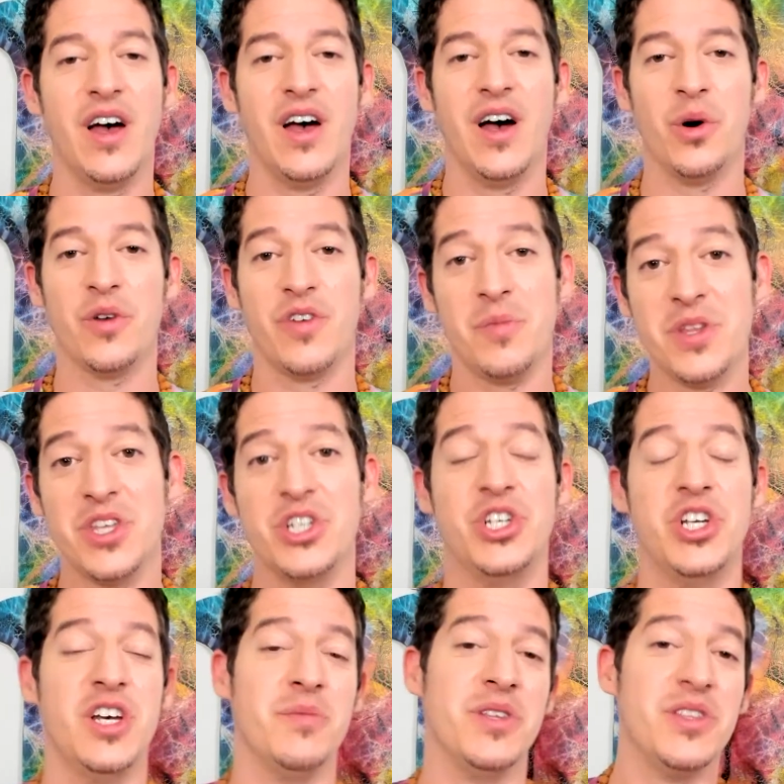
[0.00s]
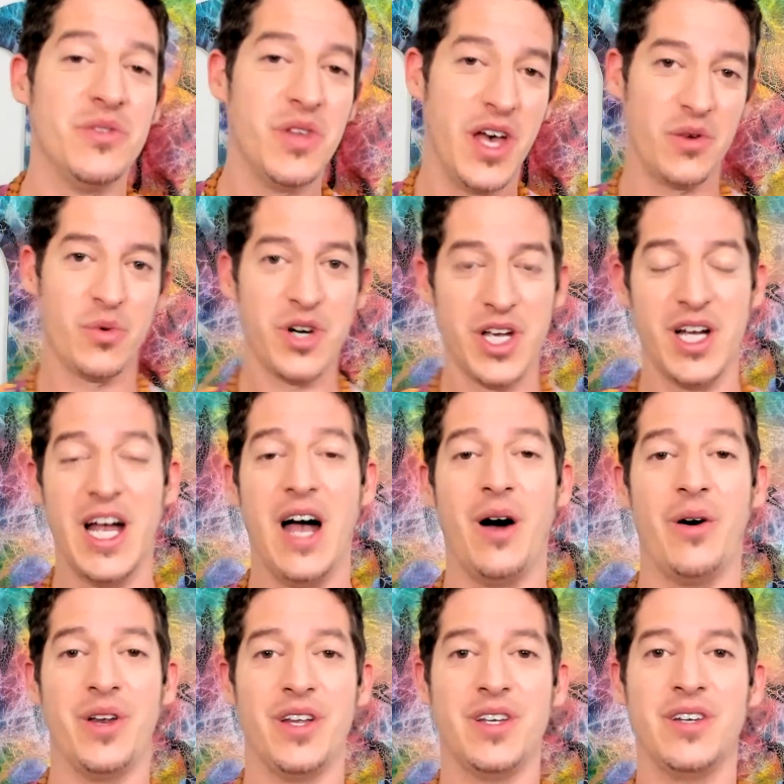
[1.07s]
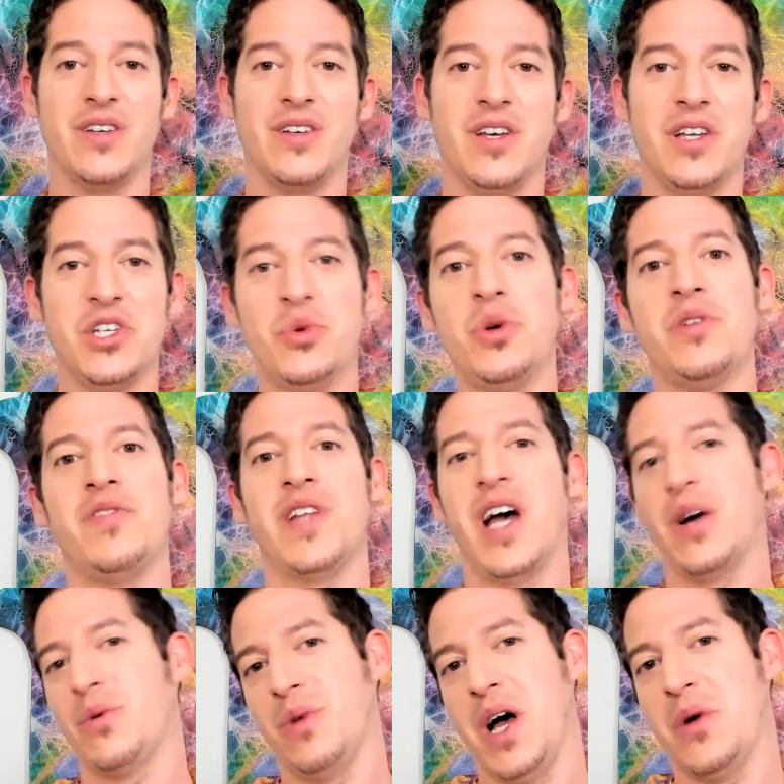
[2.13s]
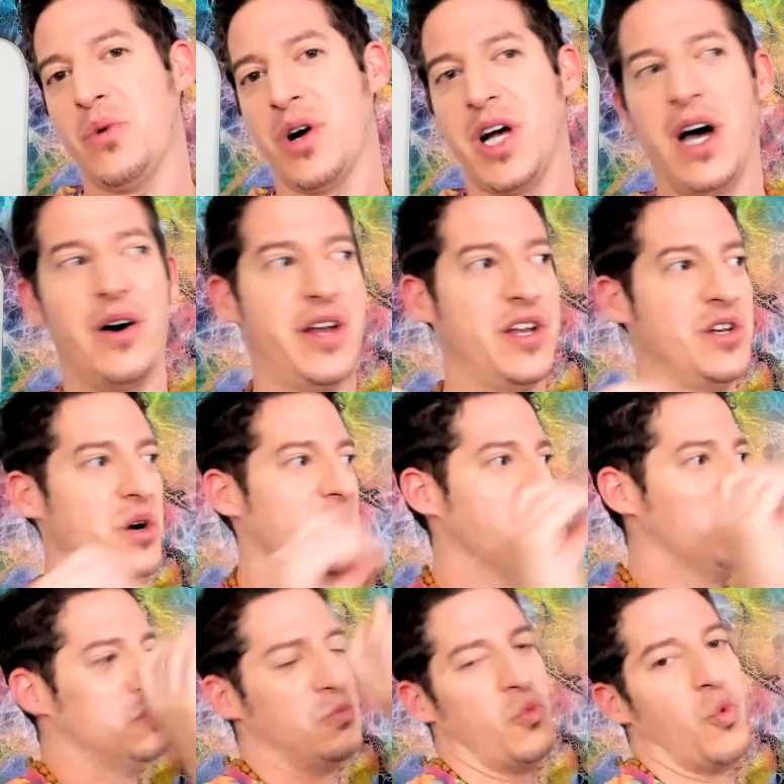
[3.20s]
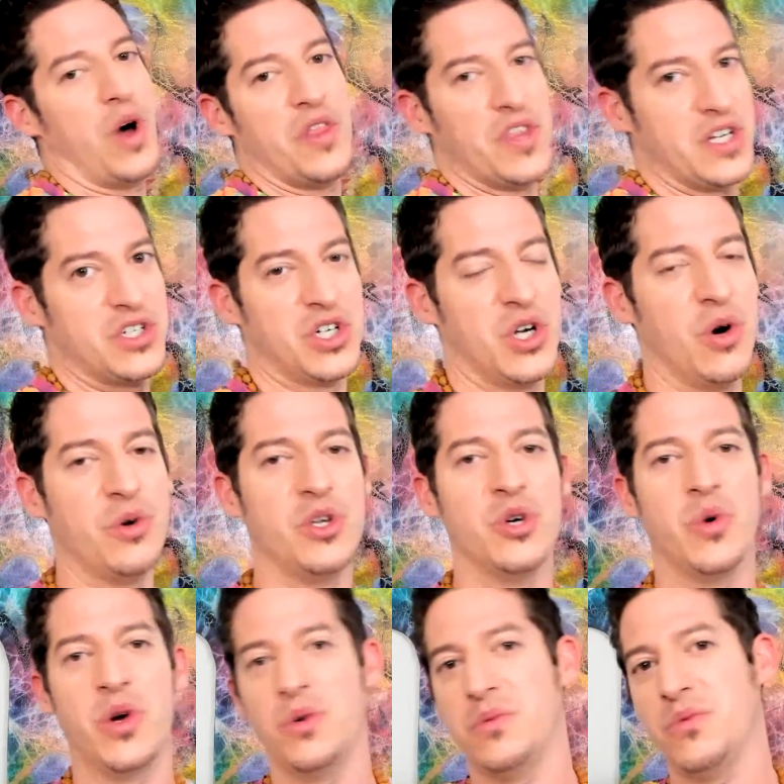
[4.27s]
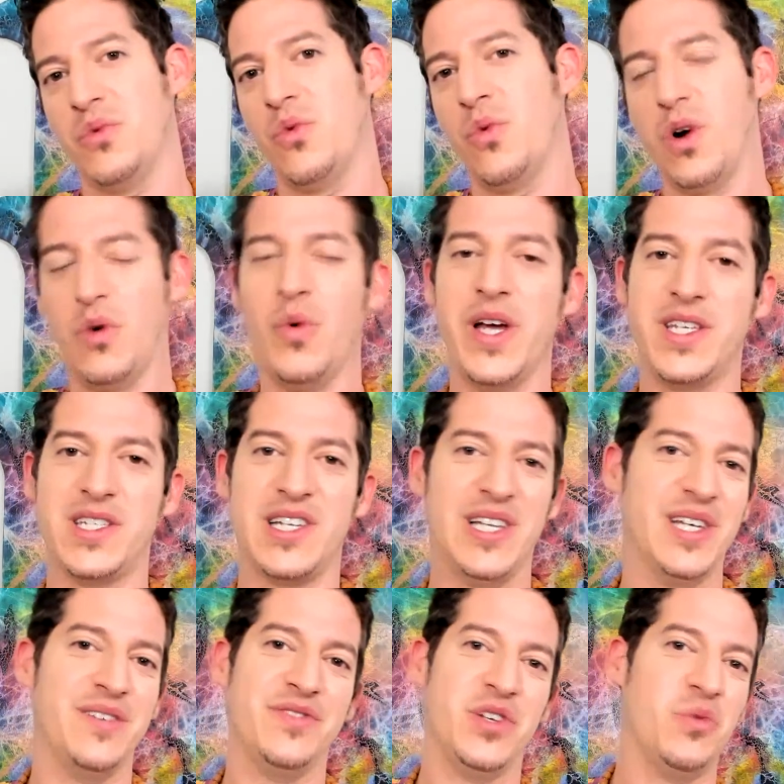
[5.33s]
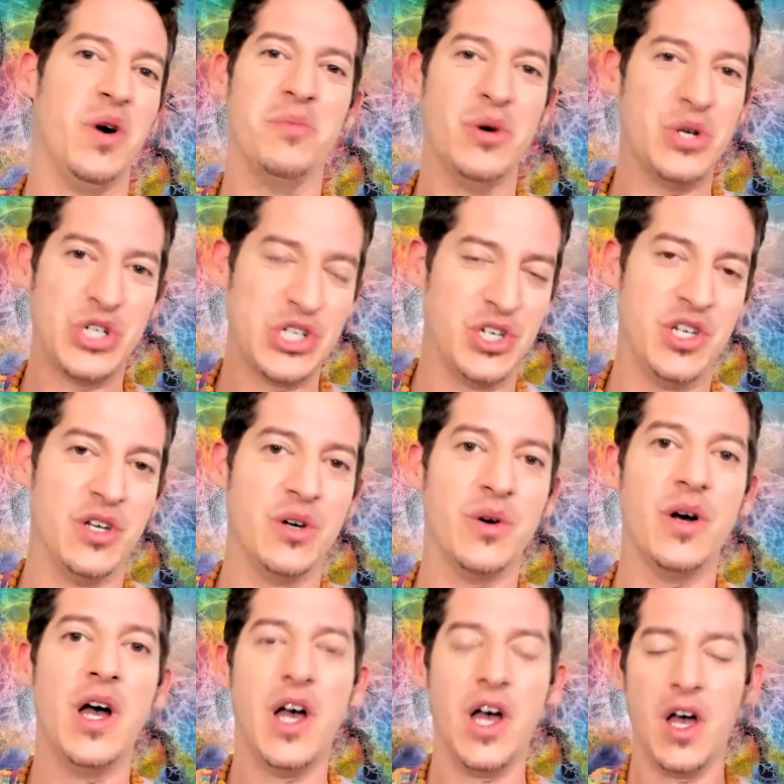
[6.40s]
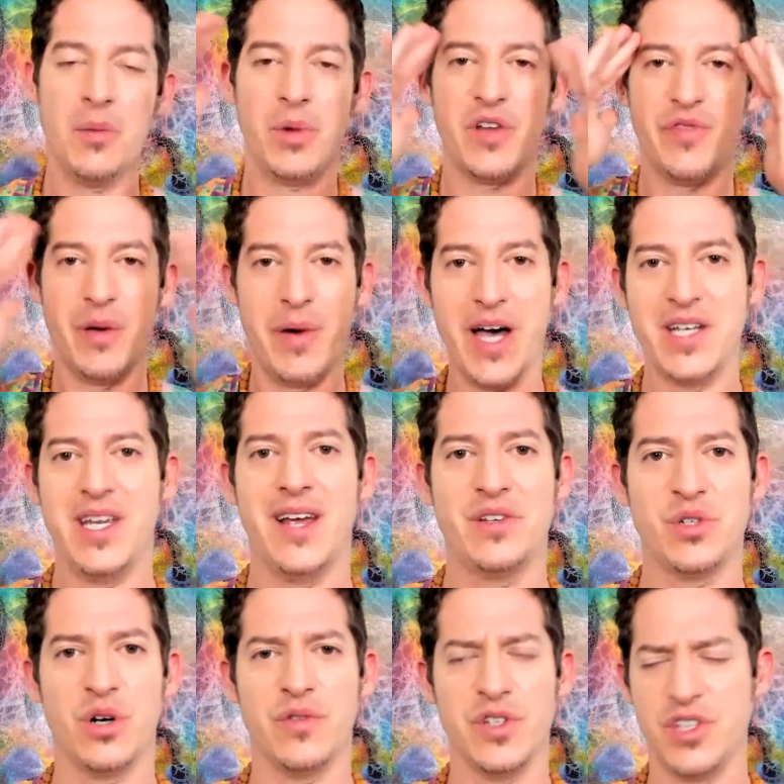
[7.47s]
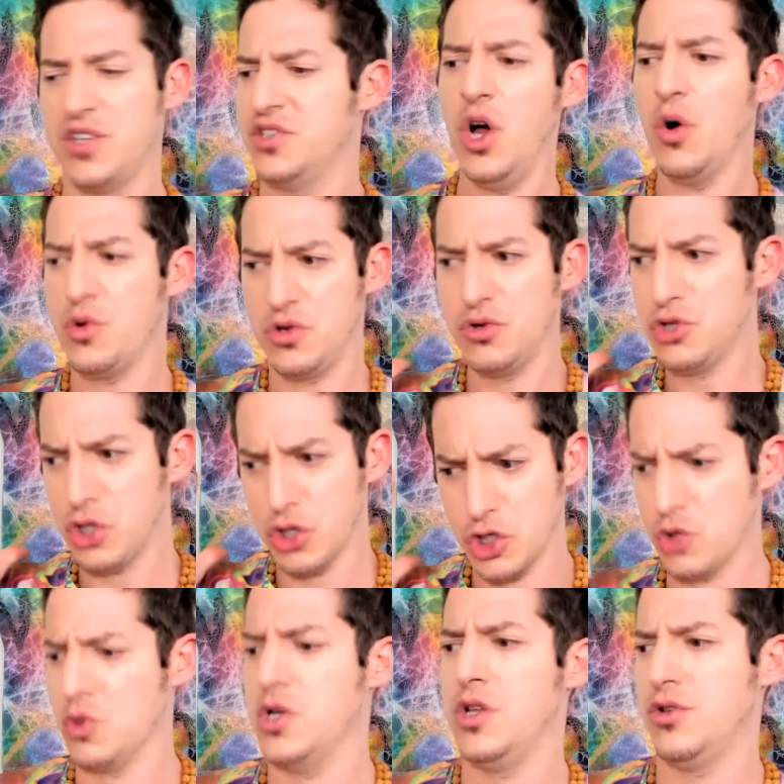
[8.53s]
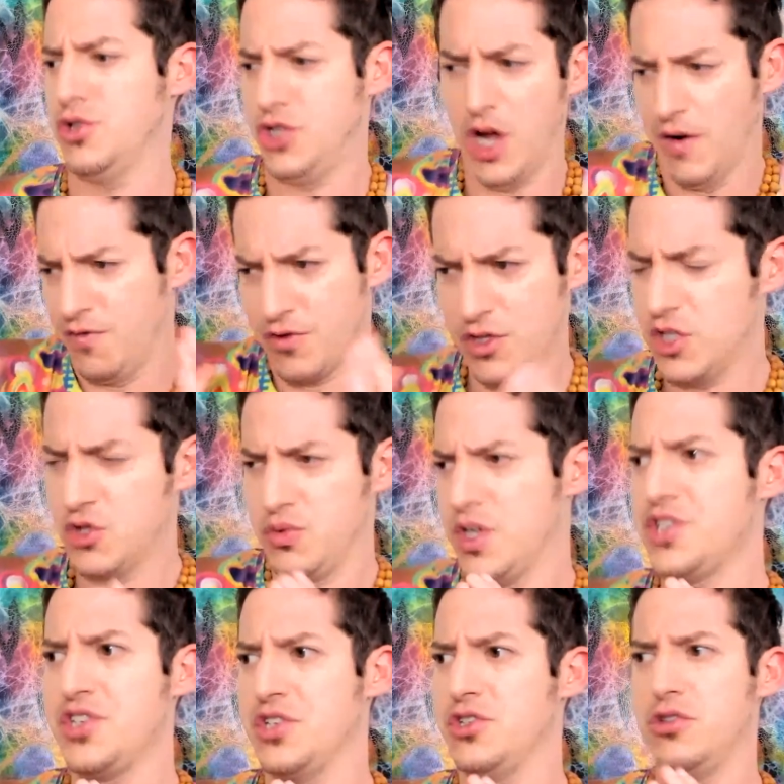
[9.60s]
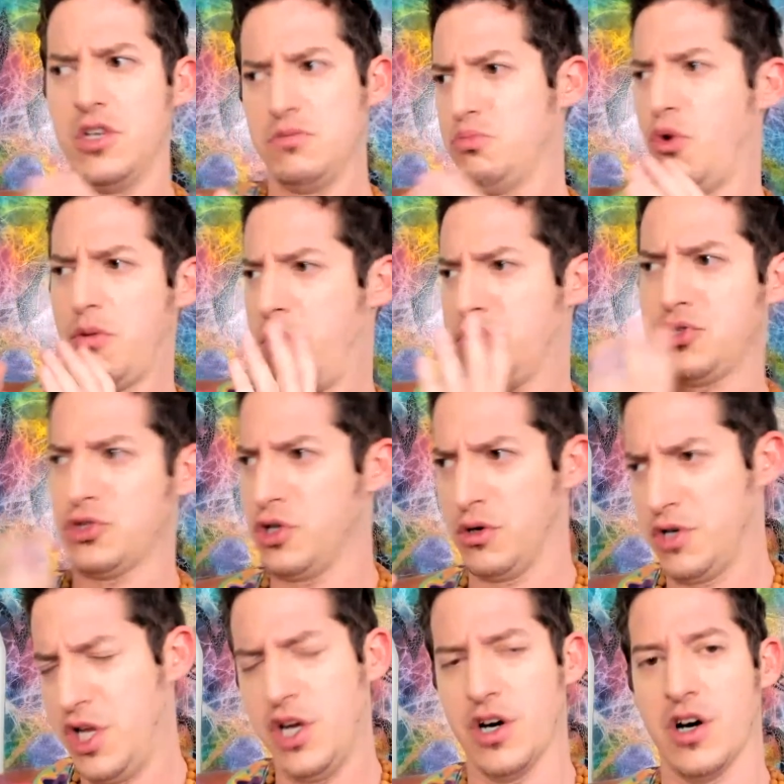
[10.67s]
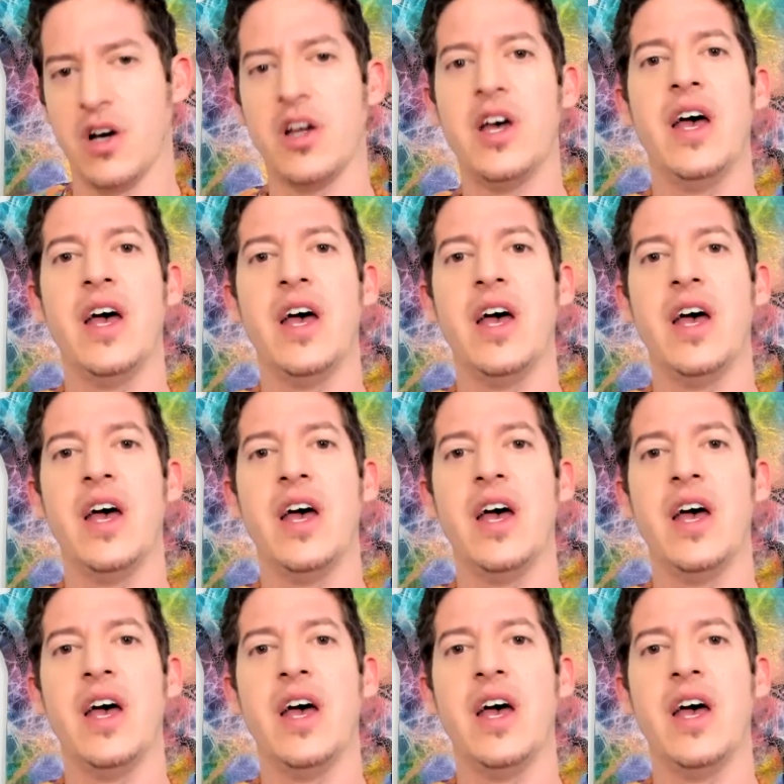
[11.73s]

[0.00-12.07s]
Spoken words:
Or if I'm at the gym and working out, and intuitively I work out, I know what thing to go to and what weights to lift and what motion to do. But if my mind takes over and says, no, you should do another set for these reasons, you need more muscle tone here,